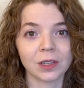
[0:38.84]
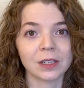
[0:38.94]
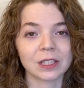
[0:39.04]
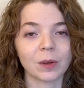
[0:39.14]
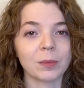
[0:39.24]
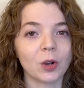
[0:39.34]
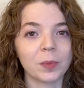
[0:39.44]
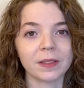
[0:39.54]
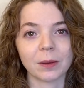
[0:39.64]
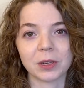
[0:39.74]
So I'm
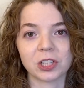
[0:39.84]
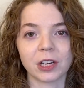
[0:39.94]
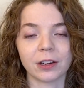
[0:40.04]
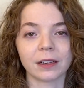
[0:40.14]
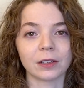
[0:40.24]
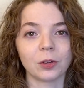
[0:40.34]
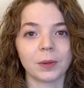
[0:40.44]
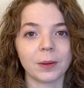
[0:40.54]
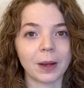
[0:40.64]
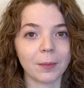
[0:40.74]
hoping that by sharing a little
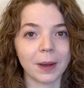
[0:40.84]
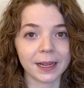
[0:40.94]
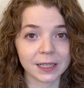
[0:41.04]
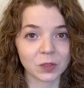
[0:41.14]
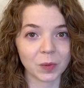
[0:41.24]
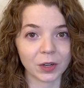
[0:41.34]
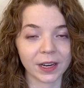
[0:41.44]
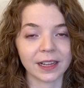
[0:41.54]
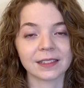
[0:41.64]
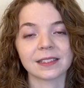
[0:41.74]
bit about my
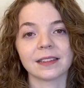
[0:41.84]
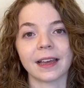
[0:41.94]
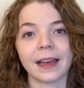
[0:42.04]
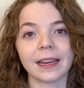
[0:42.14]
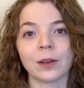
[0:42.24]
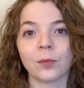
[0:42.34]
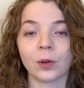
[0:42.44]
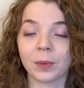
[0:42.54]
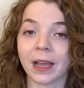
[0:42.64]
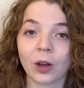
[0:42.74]
experience that it
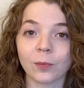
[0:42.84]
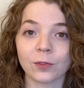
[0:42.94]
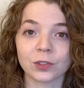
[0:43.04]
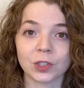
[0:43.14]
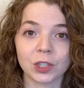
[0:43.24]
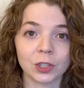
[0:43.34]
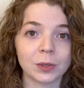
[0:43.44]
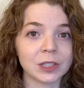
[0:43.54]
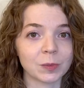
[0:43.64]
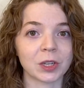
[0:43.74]
will be helpful to you,
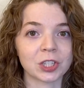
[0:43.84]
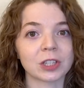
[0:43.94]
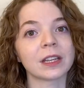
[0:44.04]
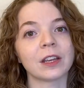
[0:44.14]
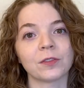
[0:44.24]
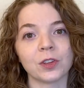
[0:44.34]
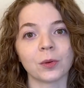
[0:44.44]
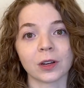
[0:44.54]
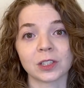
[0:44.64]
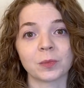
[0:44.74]
especially if you
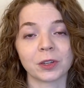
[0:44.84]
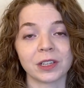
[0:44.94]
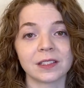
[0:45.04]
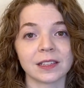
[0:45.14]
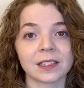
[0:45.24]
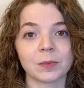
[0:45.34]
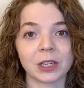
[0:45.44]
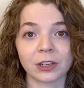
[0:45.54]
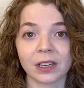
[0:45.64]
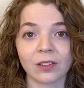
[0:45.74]
are experiencing some
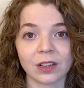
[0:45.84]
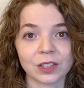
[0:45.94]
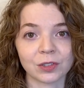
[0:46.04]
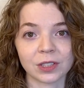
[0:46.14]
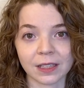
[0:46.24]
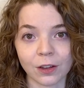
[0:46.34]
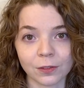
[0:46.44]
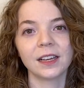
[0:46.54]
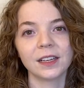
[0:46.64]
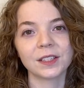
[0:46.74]
hearing loss
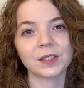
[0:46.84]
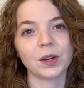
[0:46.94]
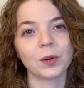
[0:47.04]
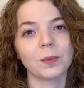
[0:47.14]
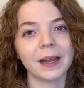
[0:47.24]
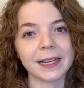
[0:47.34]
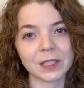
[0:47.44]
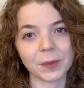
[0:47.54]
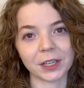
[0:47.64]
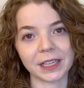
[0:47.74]
yourself. So my
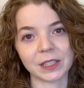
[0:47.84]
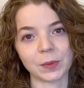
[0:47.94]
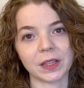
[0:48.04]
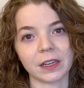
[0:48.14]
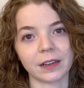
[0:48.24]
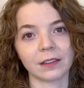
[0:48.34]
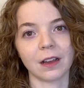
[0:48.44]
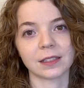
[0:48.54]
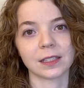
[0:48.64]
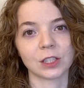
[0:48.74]
experience with hearing
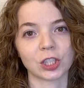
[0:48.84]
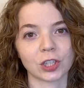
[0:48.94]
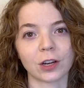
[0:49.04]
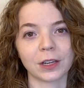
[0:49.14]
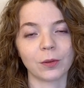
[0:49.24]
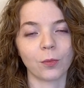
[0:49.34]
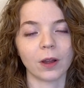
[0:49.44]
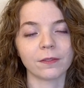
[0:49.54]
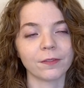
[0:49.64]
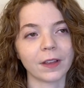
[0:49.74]
loss started
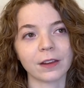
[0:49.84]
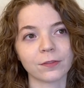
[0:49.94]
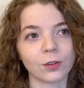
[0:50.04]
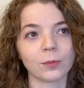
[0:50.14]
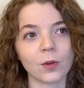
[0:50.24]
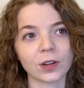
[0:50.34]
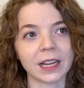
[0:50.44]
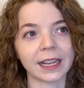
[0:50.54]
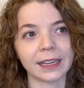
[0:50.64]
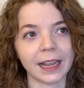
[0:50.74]
one fateful
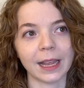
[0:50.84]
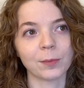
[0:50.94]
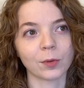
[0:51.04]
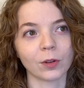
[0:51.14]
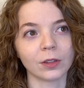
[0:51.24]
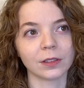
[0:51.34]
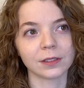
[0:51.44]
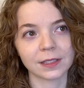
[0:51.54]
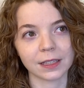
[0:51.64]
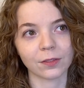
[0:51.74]
morning in April
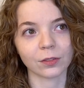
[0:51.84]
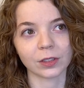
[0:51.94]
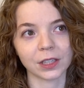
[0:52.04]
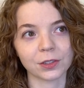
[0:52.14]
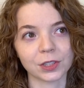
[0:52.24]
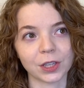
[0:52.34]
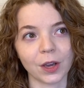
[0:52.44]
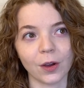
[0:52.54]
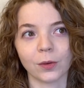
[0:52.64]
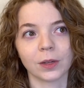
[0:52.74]
several years ago.